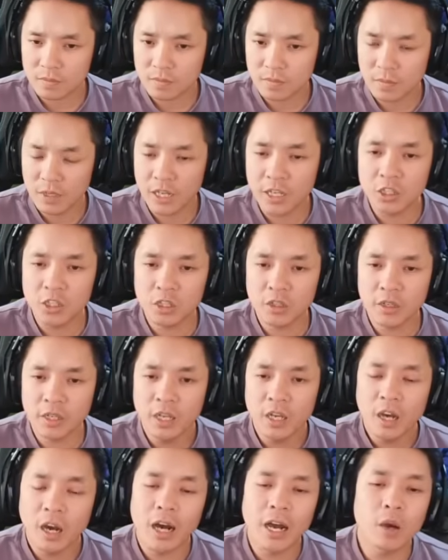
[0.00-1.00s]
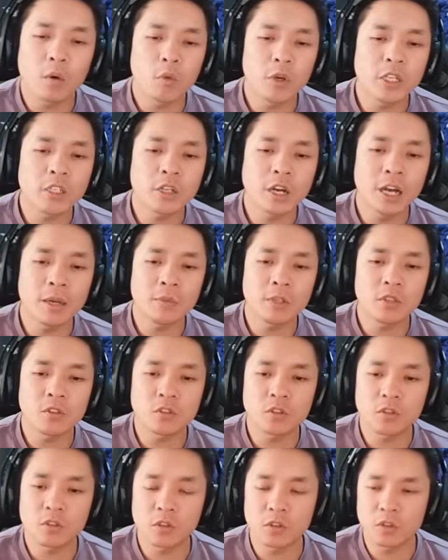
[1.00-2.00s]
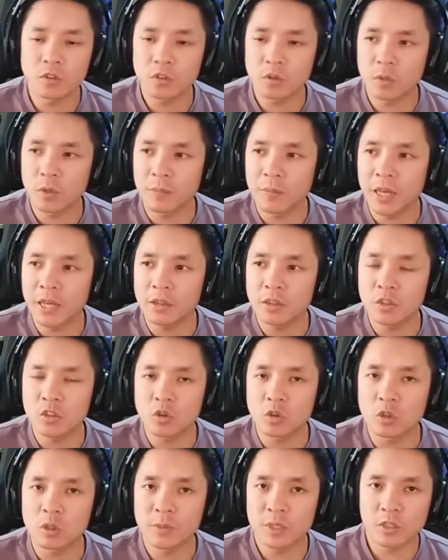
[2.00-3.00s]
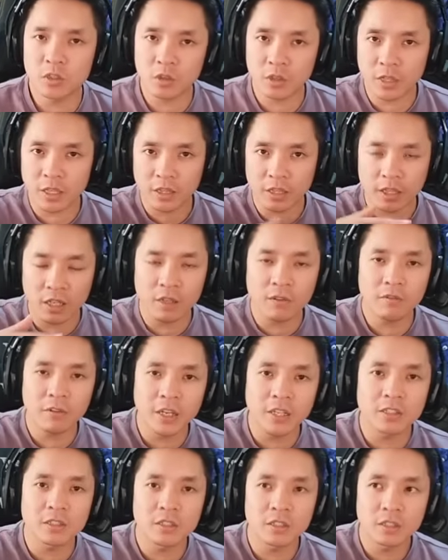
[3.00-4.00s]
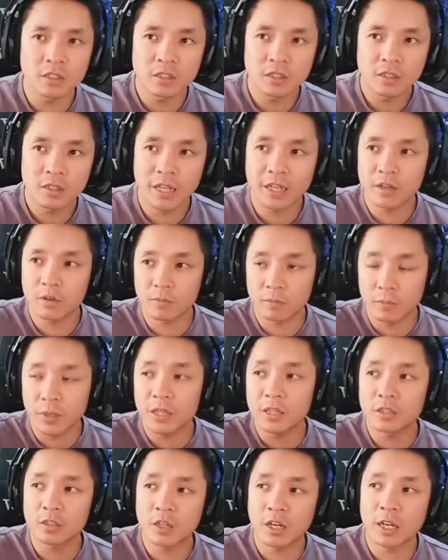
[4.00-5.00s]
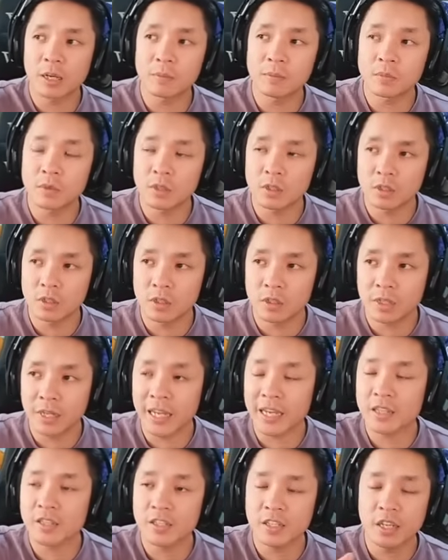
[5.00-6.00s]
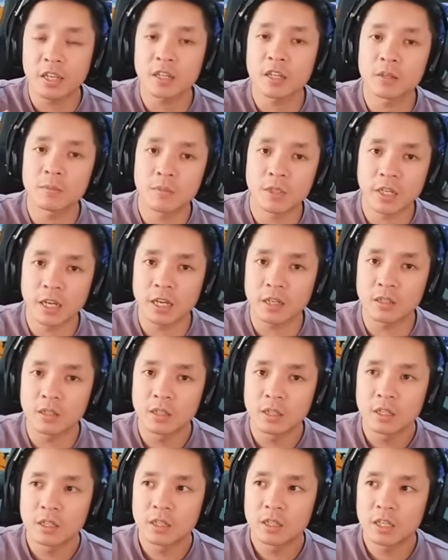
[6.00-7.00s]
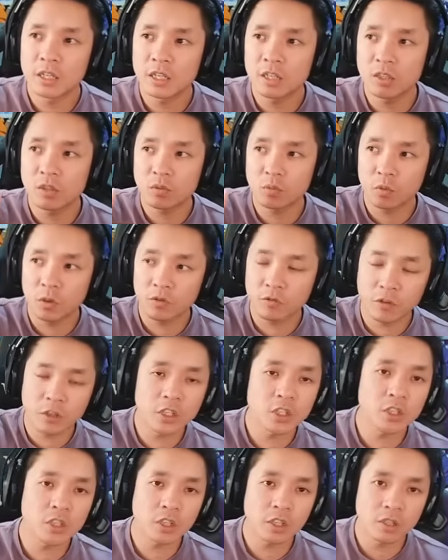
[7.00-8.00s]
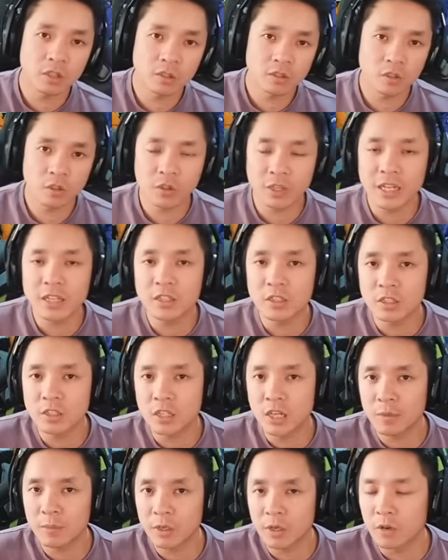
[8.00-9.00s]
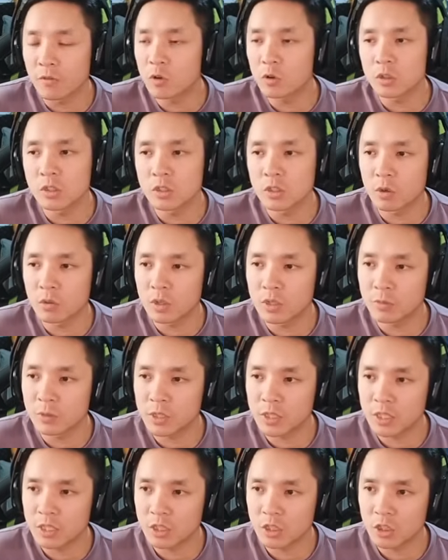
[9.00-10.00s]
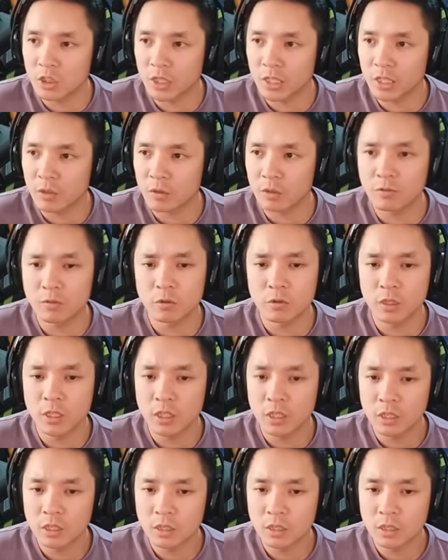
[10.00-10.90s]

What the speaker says: Hey, Cheery. We timed it so we made this tournament so that the event, like by the time the next set comes out, is we finish that. So that's the timing. Of course, no one predicted Shining Revelry.